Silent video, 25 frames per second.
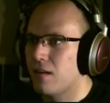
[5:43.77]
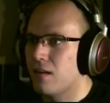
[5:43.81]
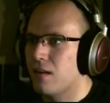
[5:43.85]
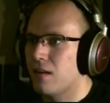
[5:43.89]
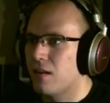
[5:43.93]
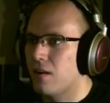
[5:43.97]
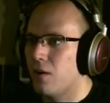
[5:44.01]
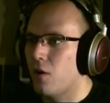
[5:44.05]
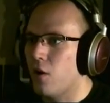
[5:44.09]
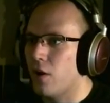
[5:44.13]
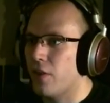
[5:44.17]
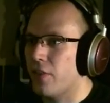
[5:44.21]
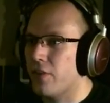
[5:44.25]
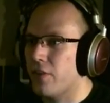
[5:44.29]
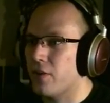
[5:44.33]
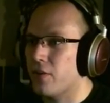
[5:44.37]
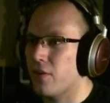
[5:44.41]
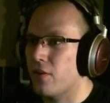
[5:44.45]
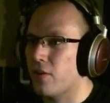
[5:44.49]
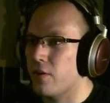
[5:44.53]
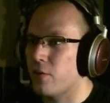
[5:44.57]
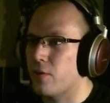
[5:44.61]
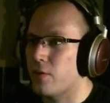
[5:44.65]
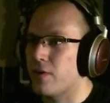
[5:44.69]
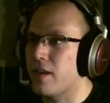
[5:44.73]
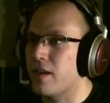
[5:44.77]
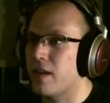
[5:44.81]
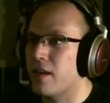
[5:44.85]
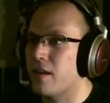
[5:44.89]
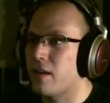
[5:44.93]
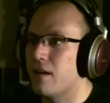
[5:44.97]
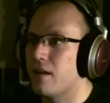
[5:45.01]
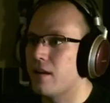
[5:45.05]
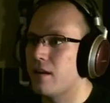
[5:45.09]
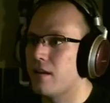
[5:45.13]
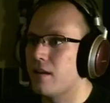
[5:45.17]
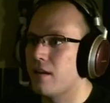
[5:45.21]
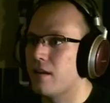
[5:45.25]
Oh, I, th thought you were dead.
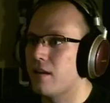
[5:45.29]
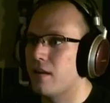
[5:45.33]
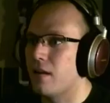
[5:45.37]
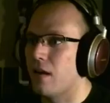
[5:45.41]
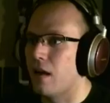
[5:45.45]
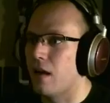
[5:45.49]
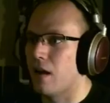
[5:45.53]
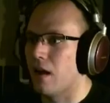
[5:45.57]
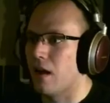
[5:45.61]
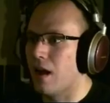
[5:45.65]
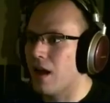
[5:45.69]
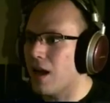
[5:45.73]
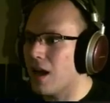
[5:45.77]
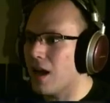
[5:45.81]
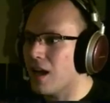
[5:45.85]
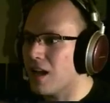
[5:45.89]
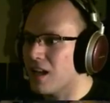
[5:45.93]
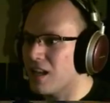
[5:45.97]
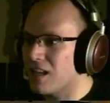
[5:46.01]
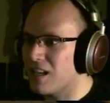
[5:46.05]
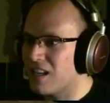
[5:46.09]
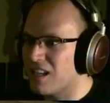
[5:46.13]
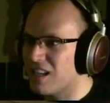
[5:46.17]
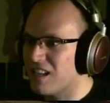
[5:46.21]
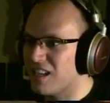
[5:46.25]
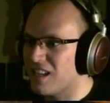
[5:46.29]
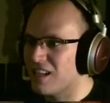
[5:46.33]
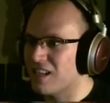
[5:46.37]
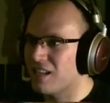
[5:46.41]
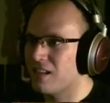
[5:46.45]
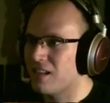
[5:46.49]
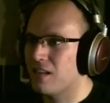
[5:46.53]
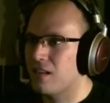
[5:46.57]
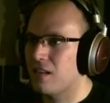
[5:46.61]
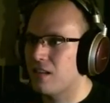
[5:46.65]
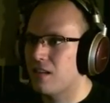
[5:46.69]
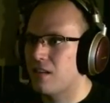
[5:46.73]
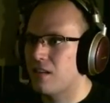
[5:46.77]
Ah!
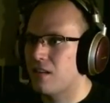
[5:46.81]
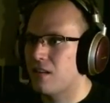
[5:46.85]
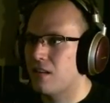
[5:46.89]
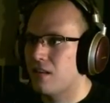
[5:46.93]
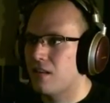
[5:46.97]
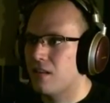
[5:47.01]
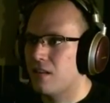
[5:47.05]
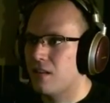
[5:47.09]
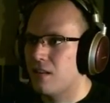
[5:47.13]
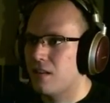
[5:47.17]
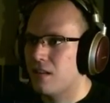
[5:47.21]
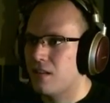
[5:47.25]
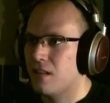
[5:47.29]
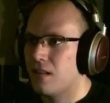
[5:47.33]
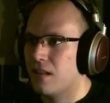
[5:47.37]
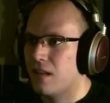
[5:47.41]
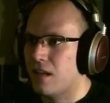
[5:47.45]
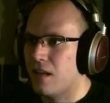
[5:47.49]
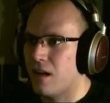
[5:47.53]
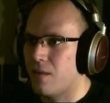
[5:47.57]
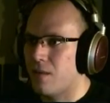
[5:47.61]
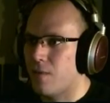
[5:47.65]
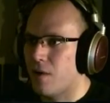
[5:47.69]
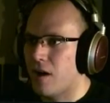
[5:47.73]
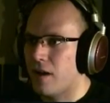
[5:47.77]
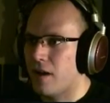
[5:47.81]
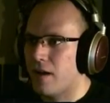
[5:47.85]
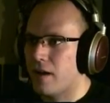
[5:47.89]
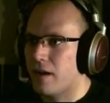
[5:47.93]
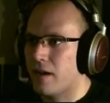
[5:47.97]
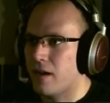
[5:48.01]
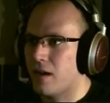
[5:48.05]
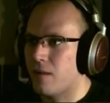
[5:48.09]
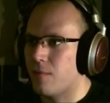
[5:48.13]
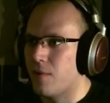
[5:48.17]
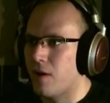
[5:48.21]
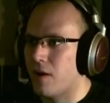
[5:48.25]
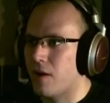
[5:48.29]
Come on,
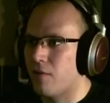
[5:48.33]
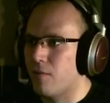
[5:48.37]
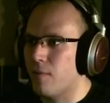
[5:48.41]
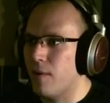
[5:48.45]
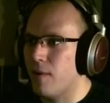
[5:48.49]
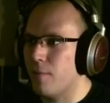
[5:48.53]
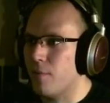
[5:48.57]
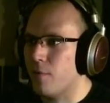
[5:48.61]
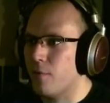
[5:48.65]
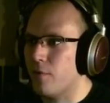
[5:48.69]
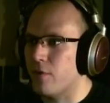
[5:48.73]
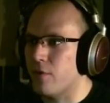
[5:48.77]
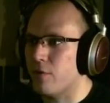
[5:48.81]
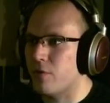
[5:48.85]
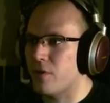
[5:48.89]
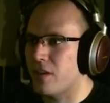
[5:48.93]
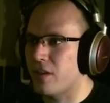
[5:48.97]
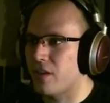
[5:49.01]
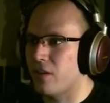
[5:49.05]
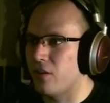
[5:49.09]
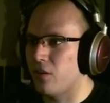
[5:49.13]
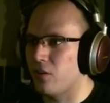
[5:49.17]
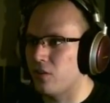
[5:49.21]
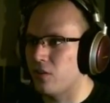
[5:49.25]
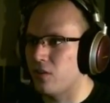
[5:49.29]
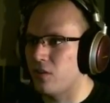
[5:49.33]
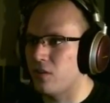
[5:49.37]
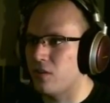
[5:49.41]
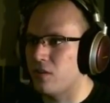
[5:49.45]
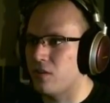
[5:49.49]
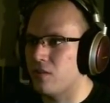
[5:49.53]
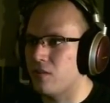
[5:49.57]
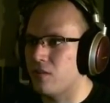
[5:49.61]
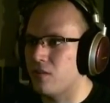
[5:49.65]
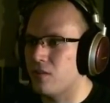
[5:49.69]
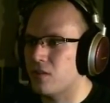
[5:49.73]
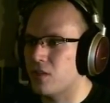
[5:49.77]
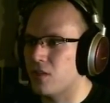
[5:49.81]
come on. Remember when you killed
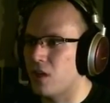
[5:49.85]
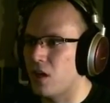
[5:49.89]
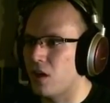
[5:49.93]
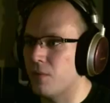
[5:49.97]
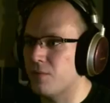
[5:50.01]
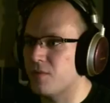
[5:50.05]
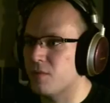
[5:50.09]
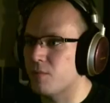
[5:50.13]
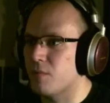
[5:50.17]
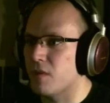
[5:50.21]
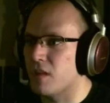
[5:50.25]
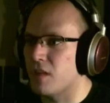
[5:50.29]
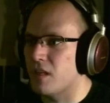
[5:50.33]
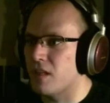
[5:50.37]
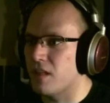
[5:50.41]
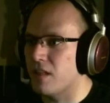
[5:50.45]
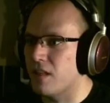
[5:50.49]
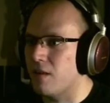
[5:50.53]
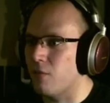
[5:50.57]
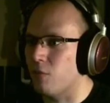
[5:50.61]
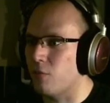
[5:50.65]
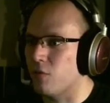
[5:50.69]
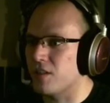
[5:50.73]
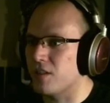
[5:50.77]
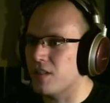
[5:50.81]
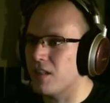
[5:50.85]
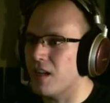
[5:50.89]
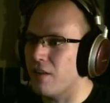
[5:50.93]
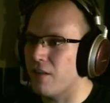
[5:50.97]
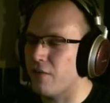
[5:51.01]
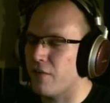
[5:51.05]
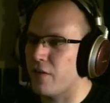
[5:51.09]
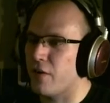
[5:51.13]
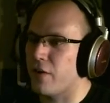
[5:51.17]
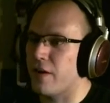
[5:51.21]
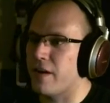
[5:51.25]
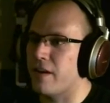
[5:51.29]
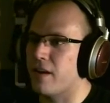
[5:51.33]
Tubbs McGee? That was not
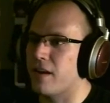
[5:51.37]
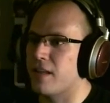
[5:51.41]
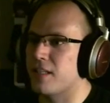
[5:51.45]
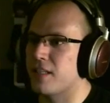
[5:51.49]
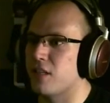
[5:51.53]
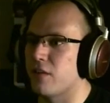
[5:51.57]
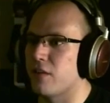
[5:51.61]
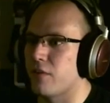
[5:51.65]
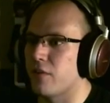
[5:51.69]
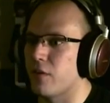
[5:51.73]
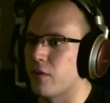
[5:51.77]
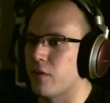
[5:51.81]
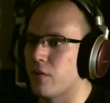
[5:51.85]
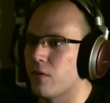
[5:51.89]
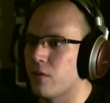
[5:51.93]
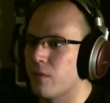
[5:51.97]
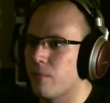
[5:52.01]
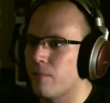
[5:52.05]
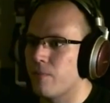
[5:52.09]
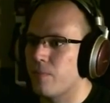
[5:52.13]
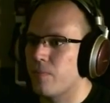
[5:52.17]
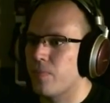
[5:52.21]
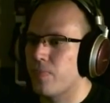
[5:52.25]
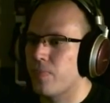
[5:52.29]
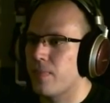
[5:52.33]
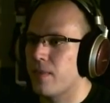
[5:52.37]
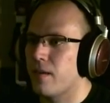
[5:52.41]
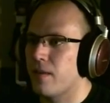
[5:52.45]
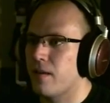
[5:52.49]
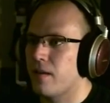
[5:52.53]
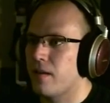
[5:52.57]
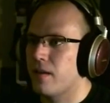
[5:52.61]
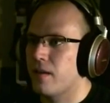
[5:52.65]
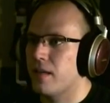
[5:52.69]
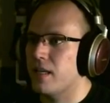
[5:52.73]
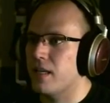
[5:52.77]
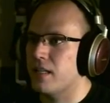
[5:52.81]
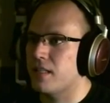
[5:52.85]
very nice of you.
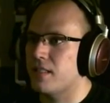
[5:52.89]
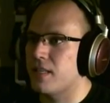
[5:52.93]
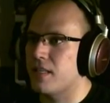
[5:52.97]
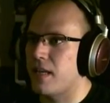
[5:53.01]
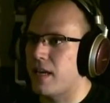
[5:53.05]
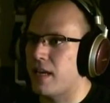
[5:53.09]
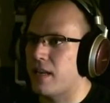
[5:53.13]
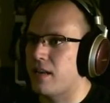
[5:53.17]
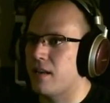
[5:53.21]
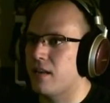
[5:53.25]
Get dead.